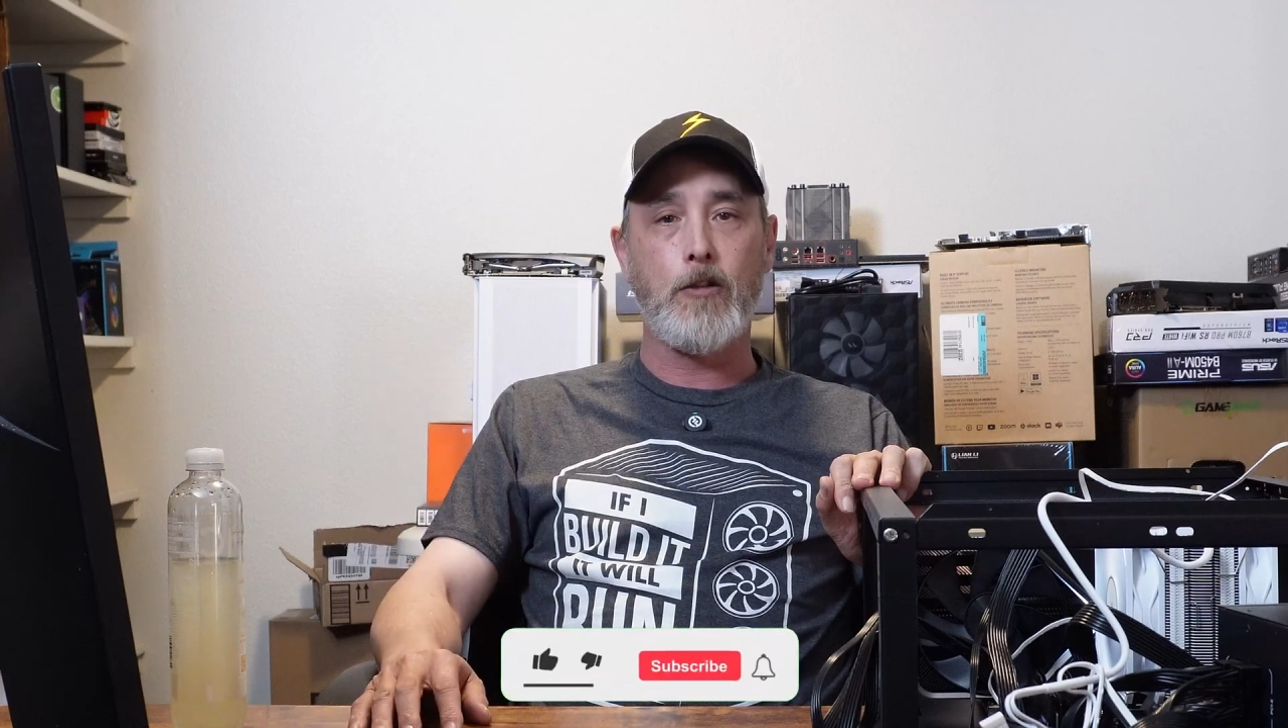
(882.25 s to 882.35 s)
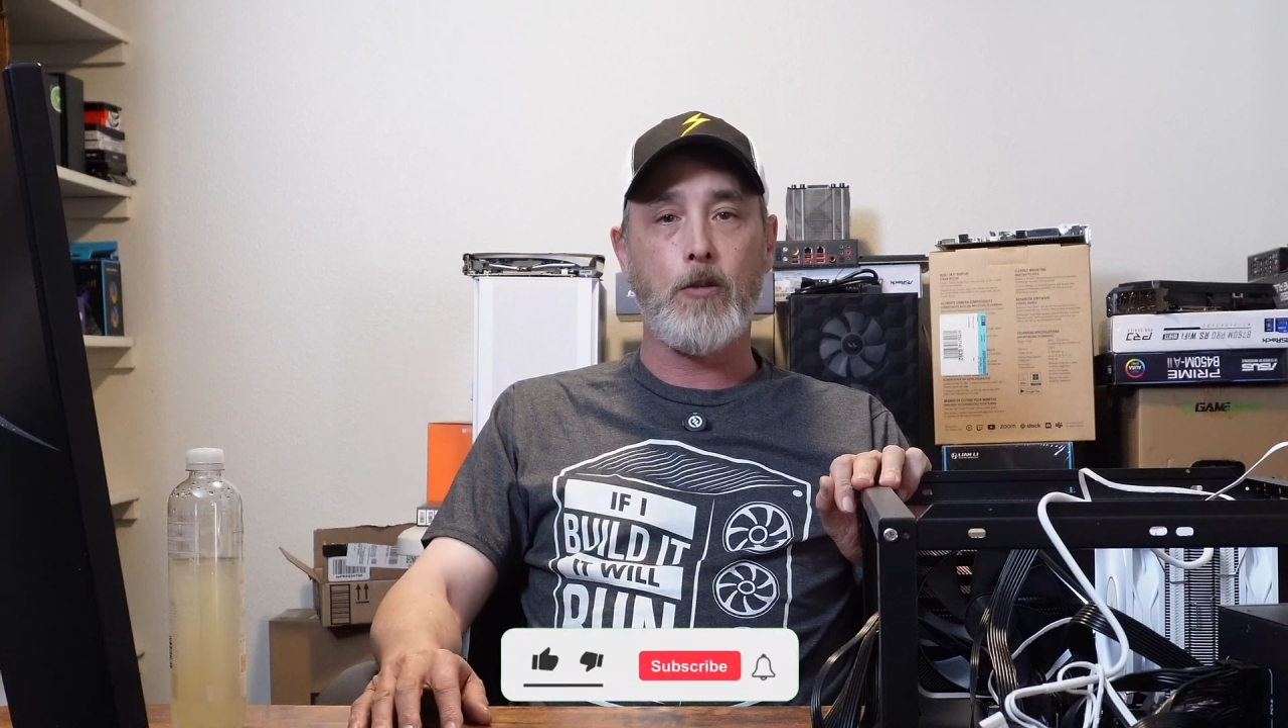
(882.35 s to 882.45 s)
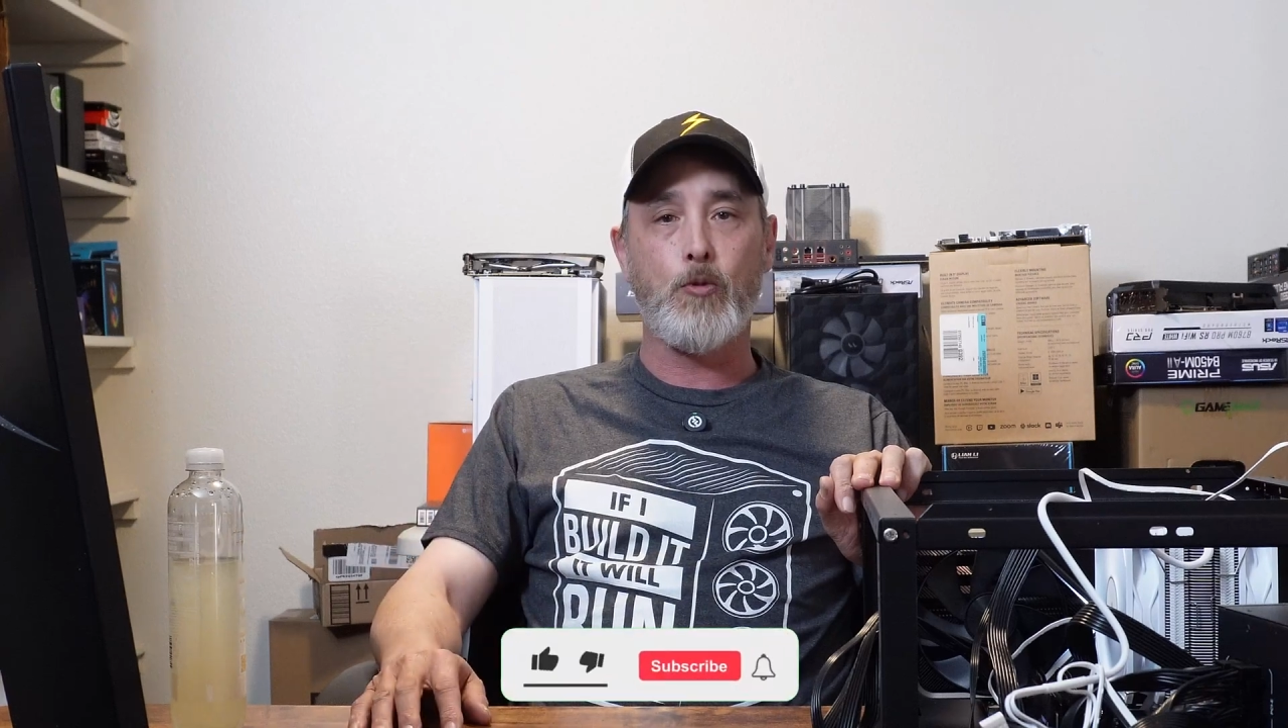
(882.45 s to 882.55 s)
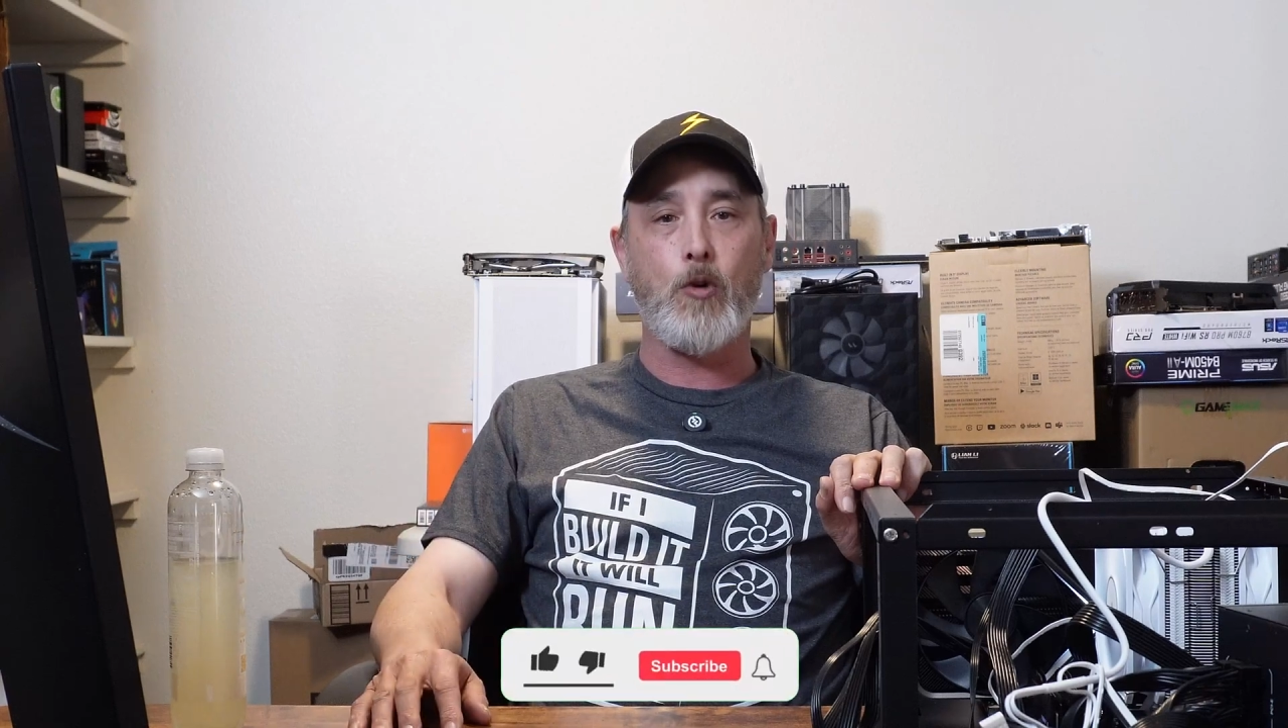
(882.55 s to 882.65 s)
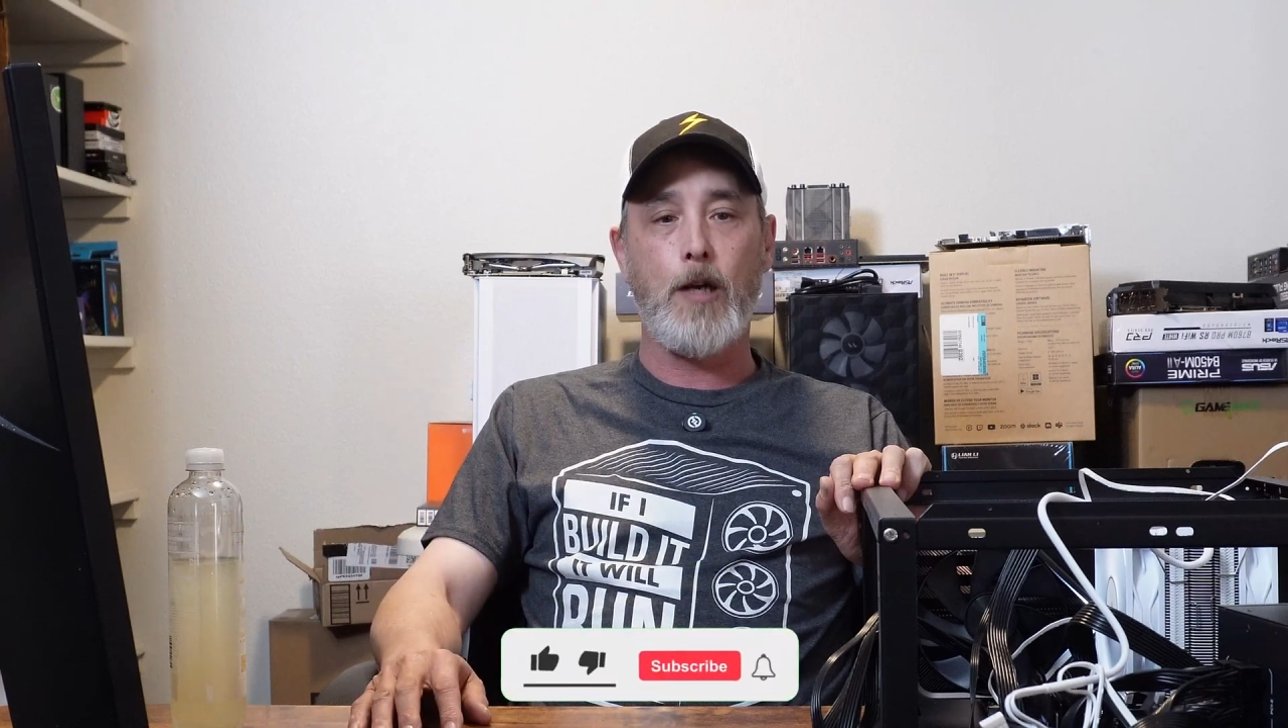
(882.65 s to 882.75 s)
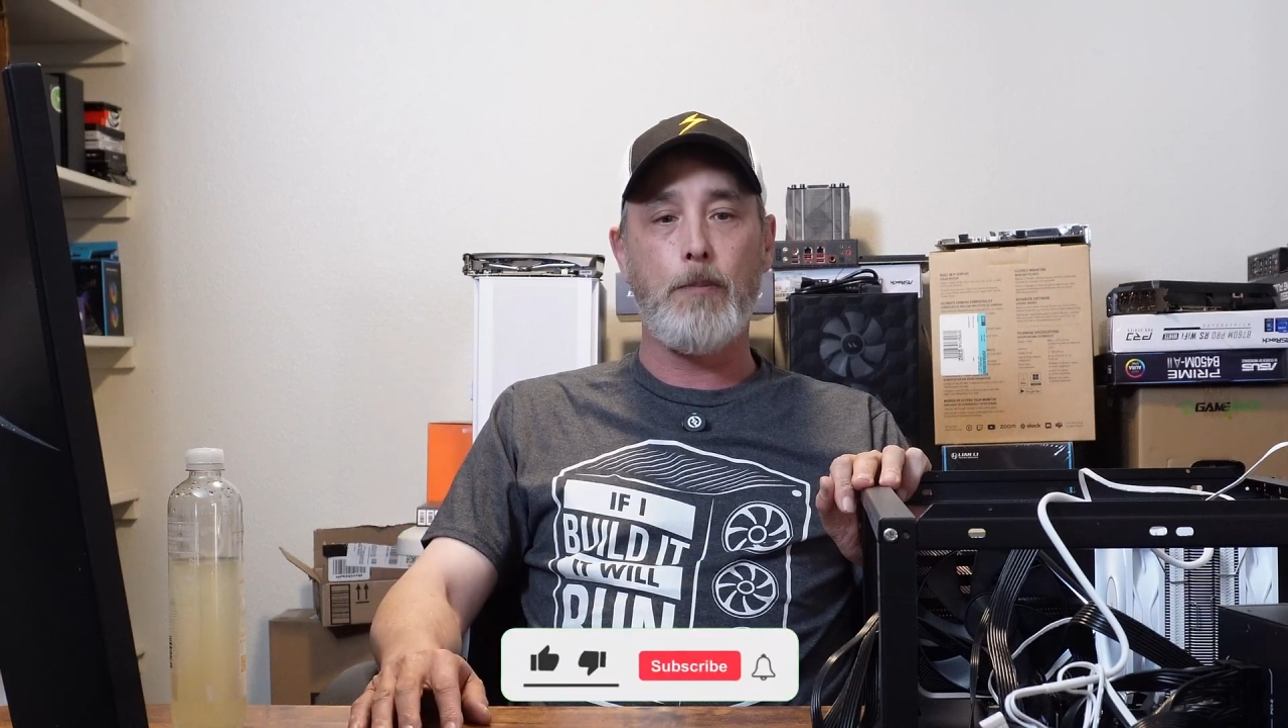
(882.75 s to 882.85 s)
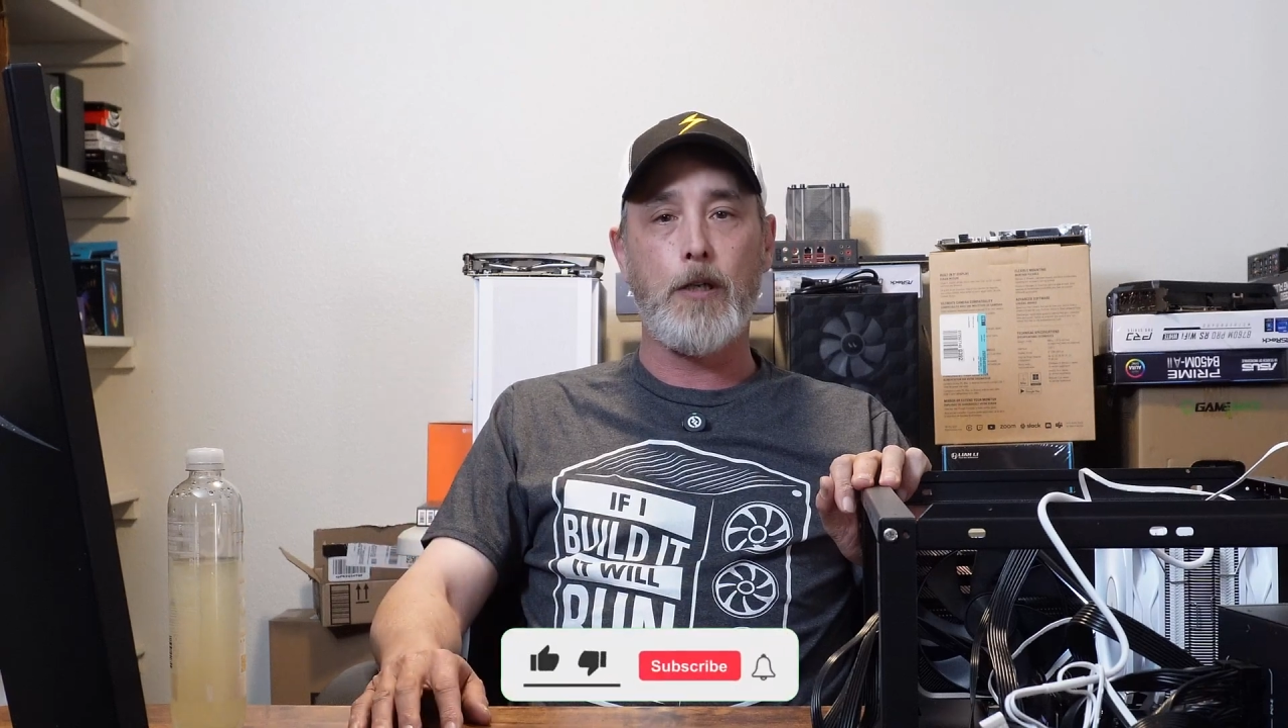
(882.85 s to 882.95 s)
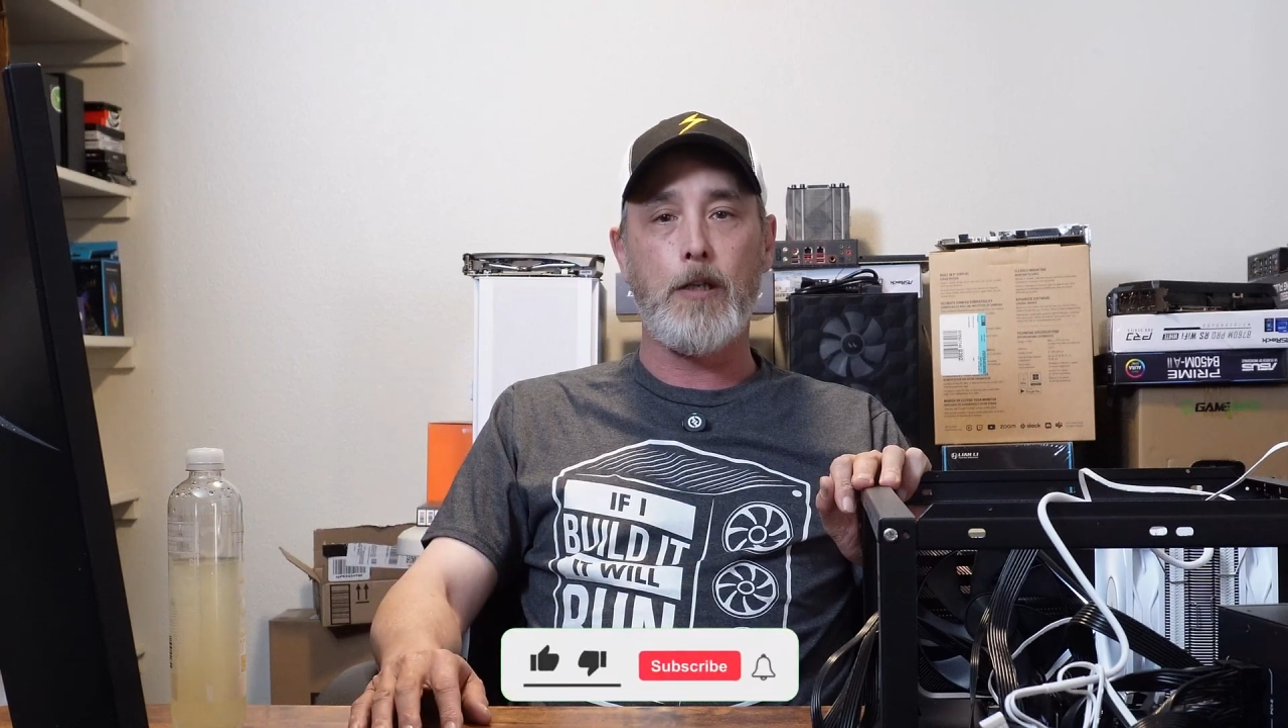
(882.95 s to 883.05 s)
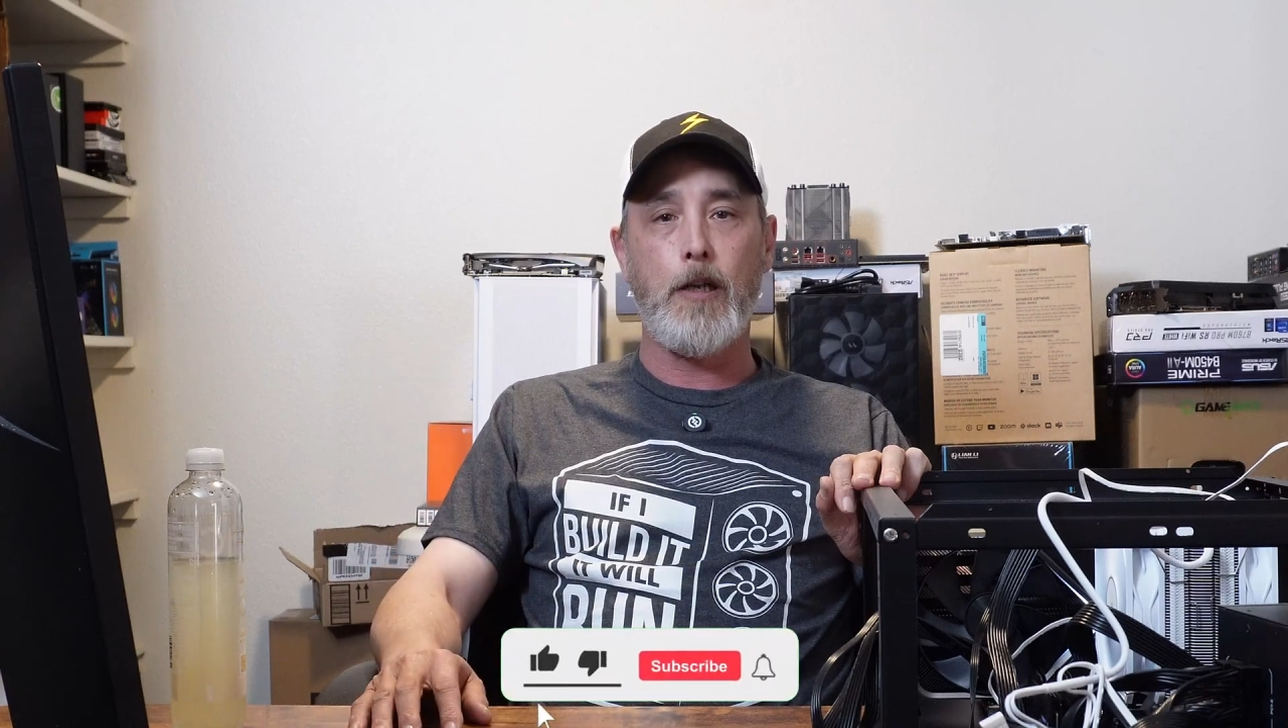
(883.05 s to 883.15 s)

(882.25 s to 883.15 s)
subscribe button.